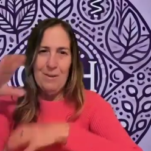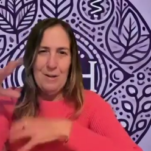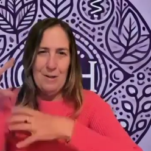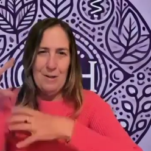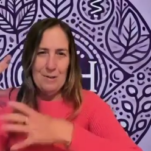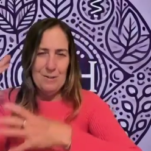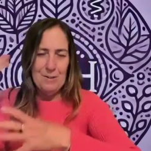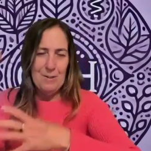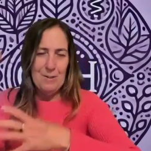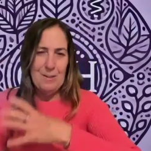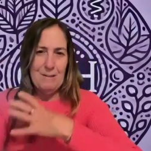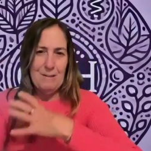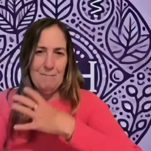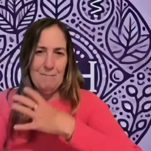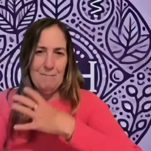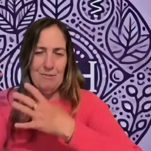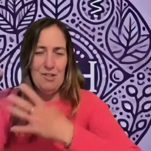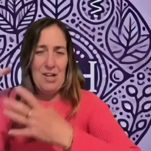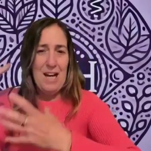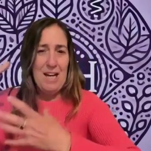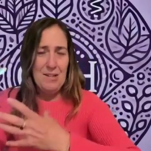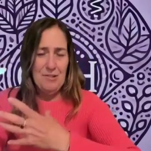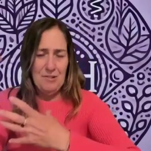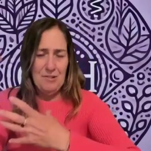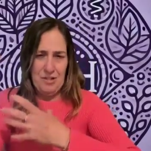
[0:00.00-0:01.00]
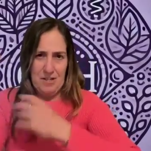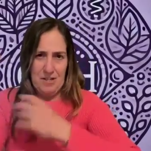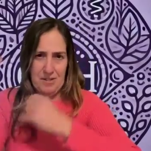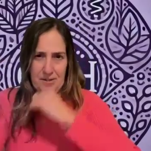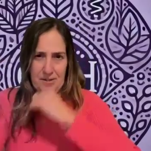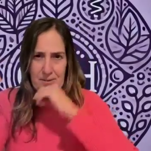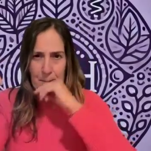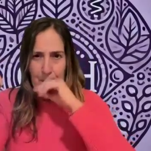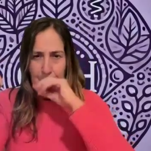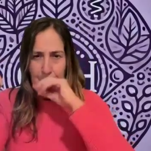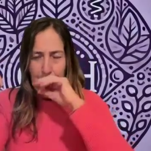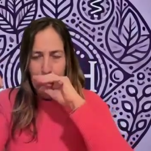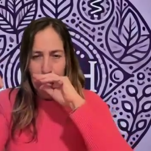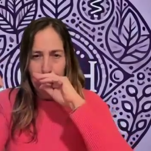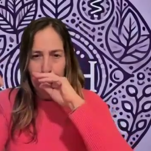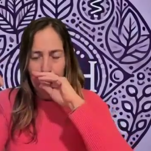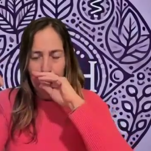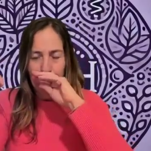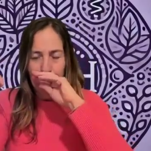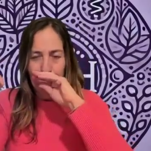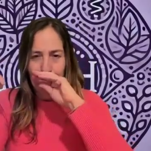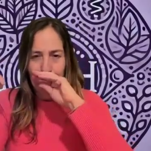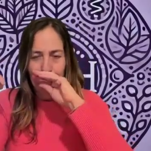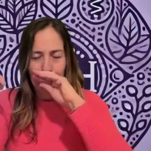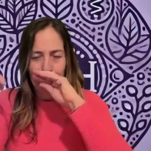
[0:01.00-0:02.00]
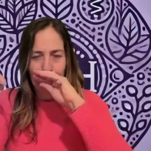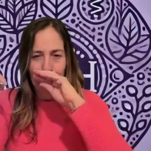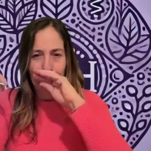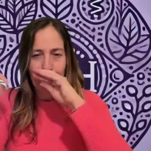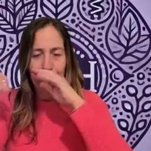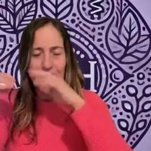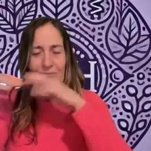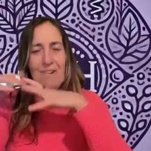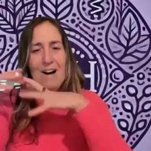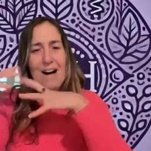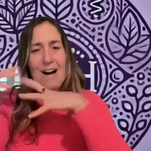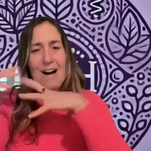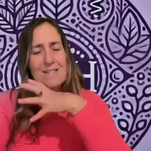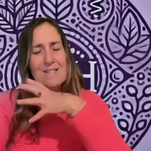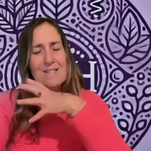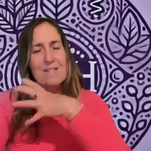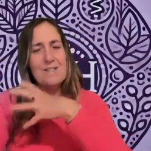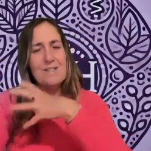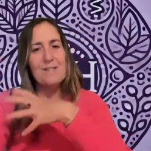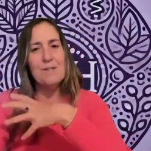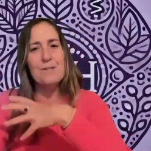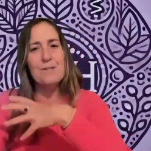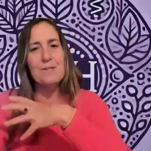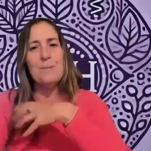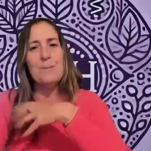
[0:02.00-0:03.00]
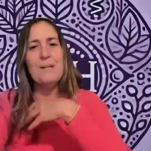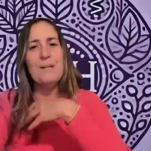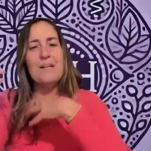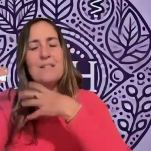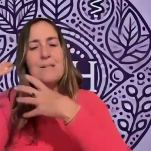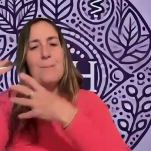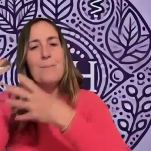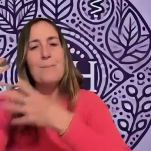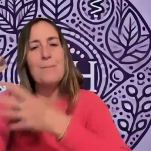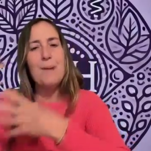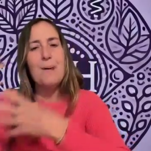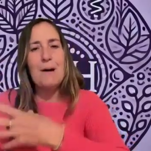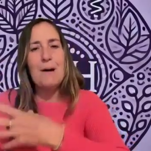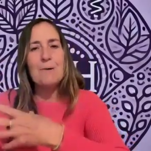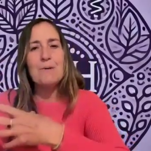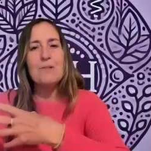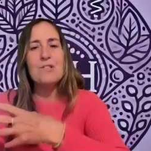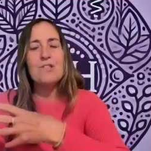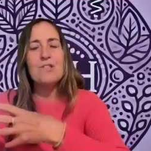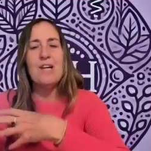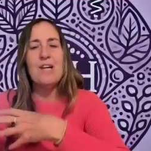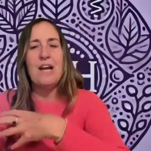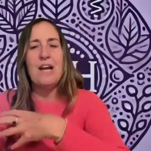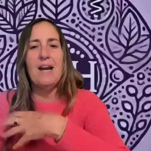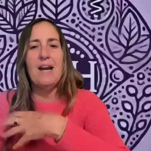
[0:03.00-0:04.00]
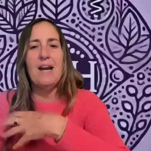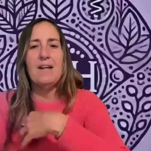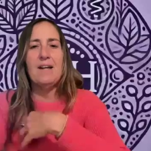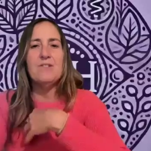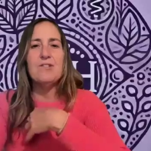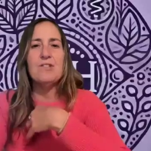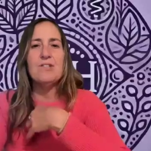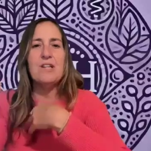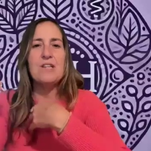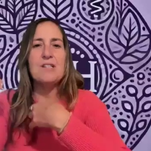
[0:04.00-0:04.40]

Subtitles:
there's changes. Vata, excuse me, is about change.